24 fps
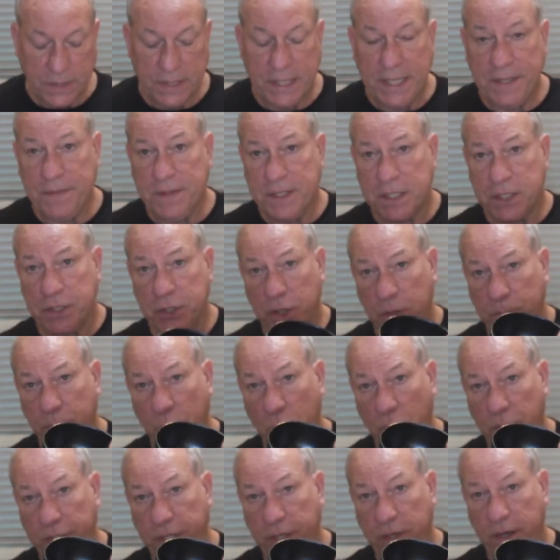In this little
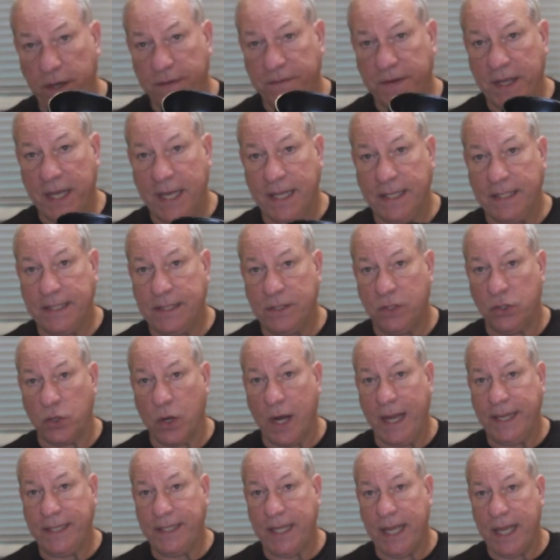bowl here, I've got
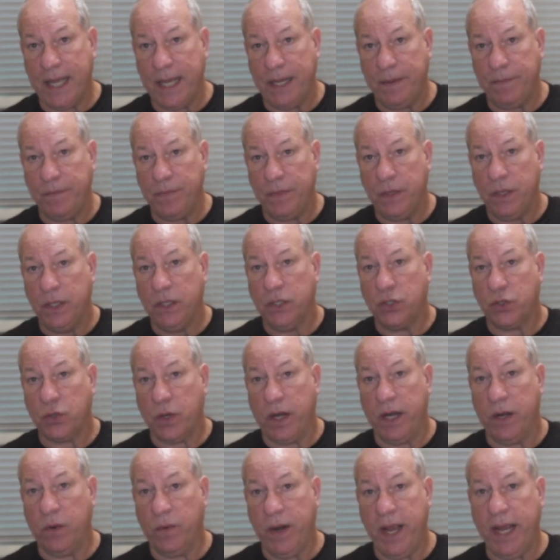dry thyme,
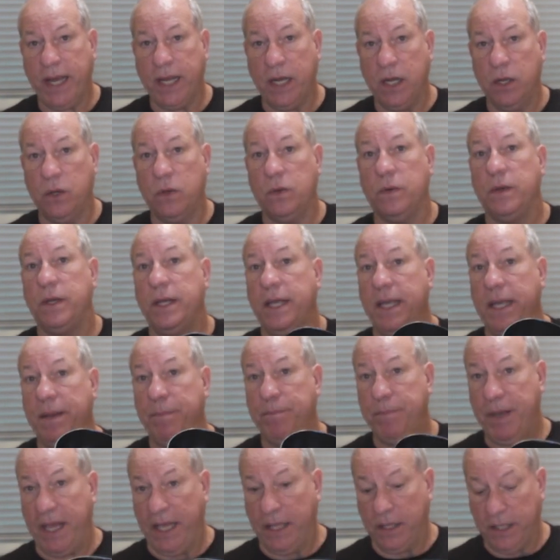dry oregano,
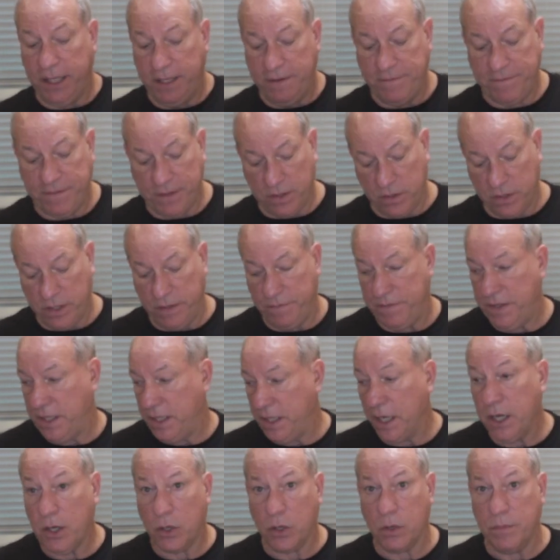and bay leaf, and I'll give you
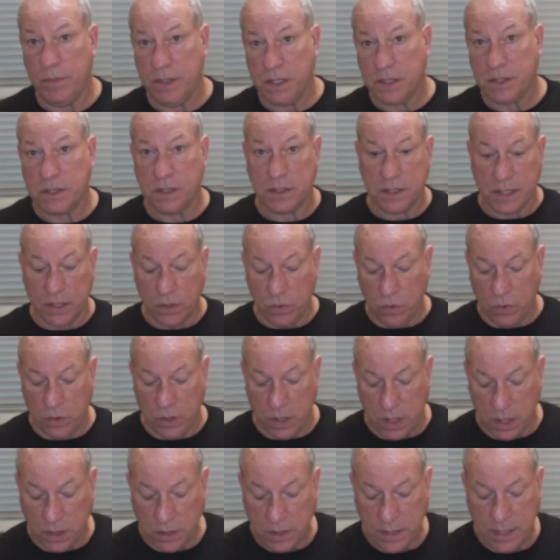the increments as I go
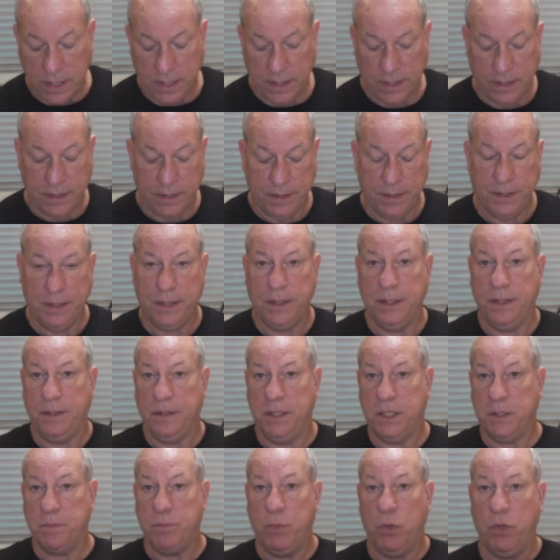along.
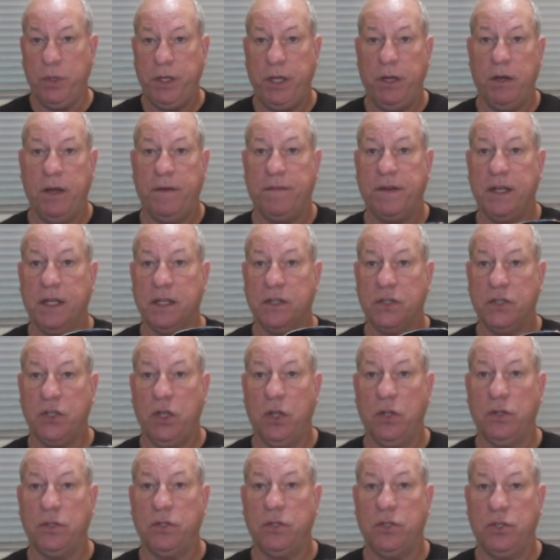This bowl here, I've got
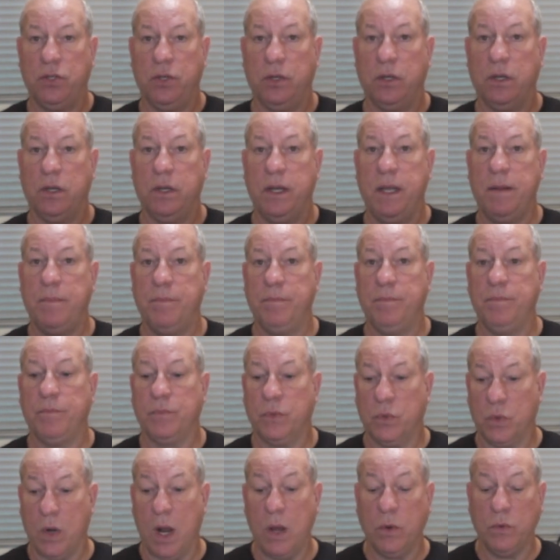salt, sugar, and
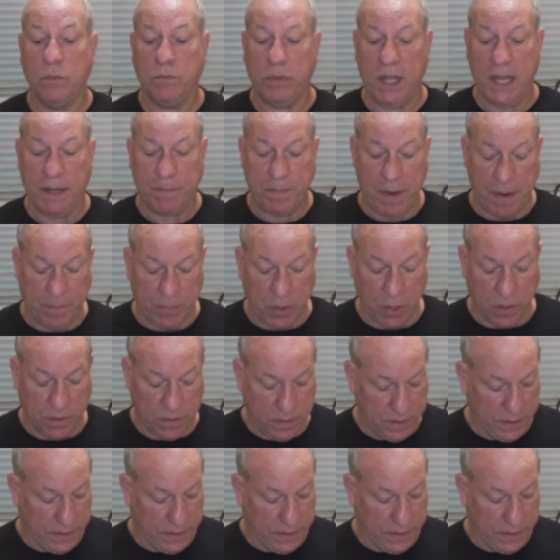ground black pepper.